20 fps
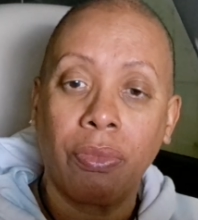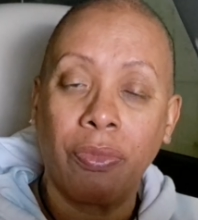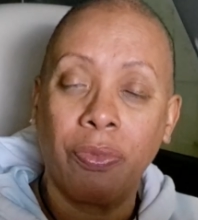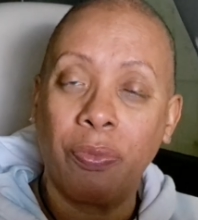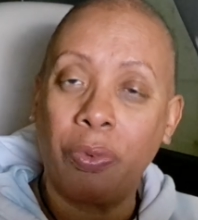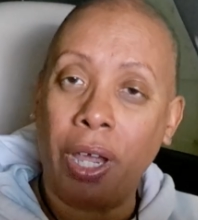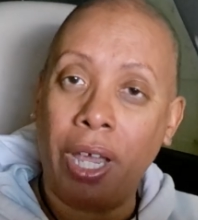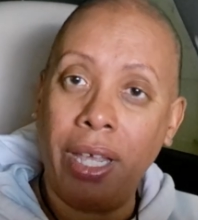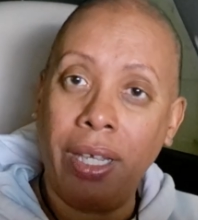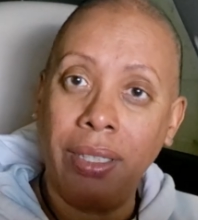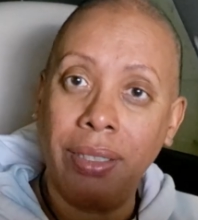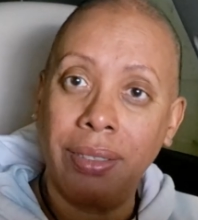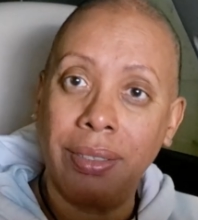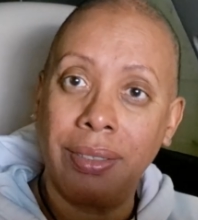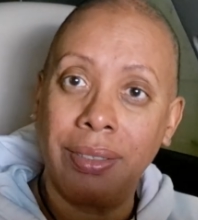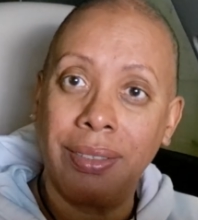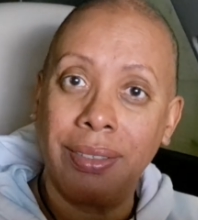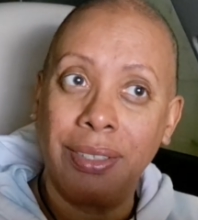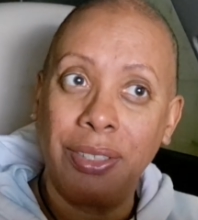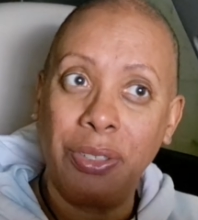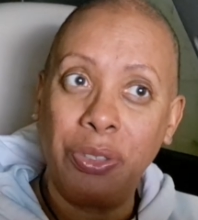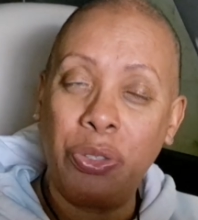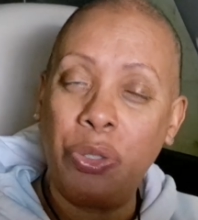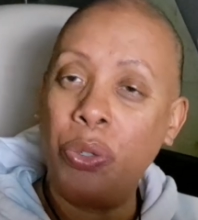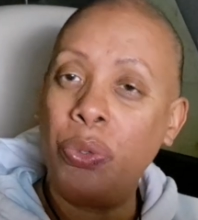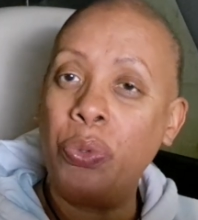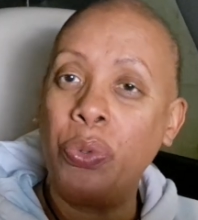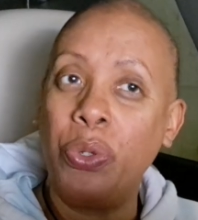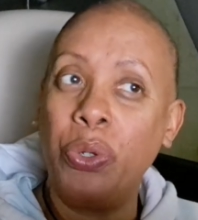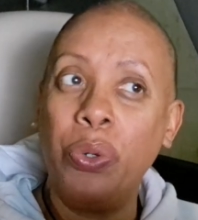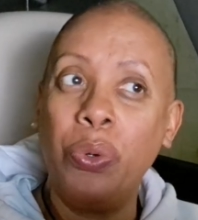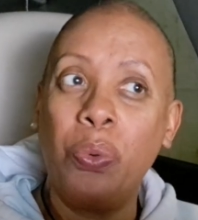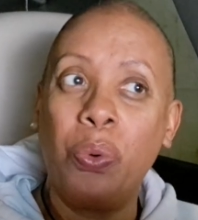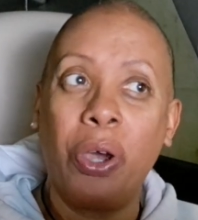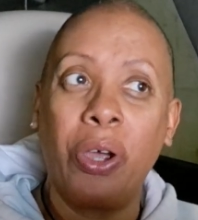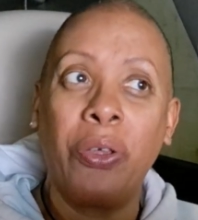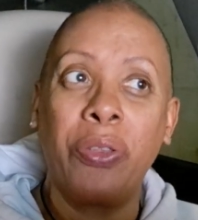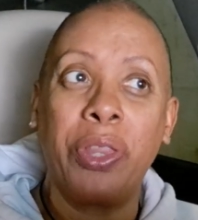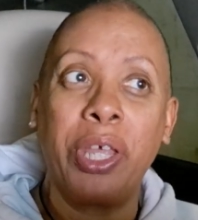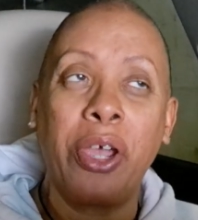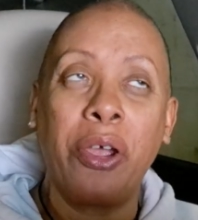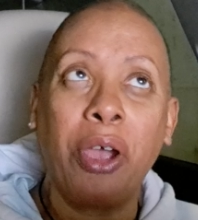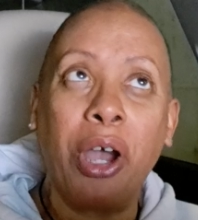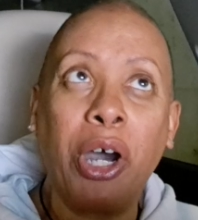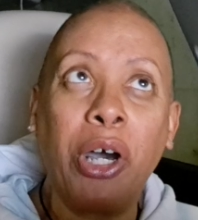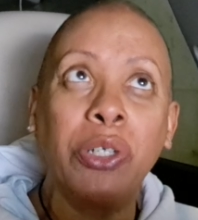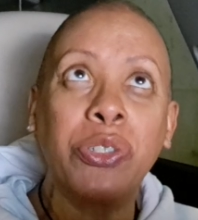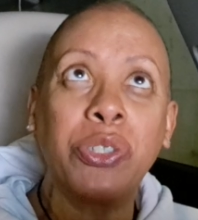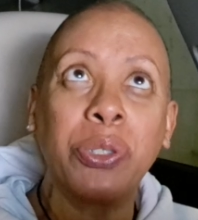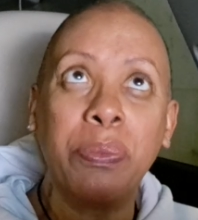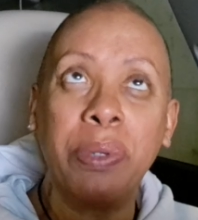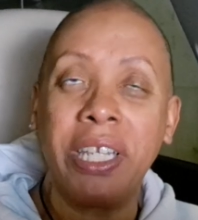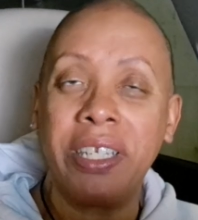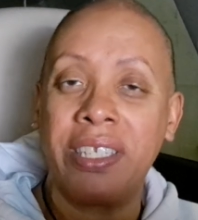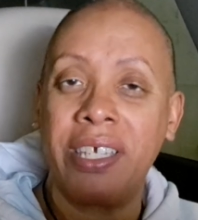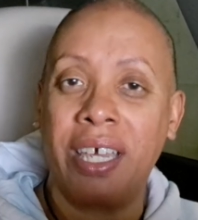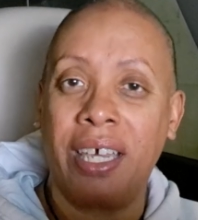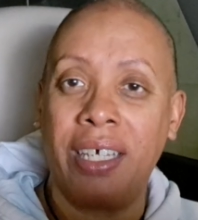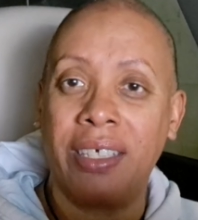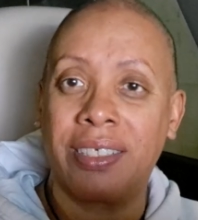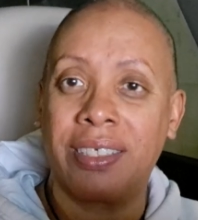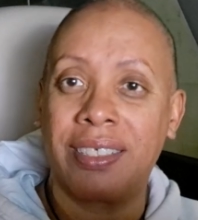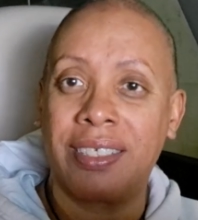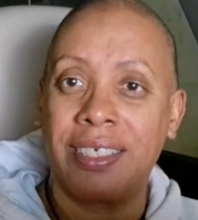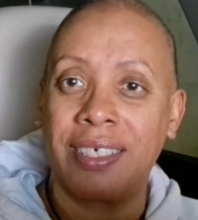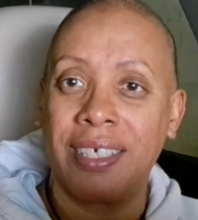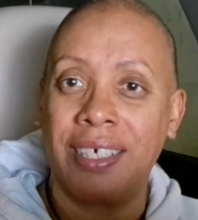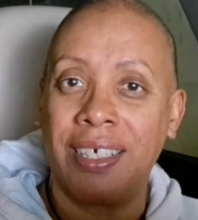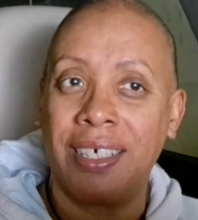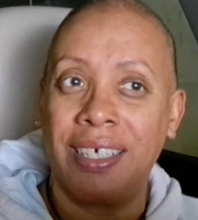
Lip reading: Right? You were their ultimate test.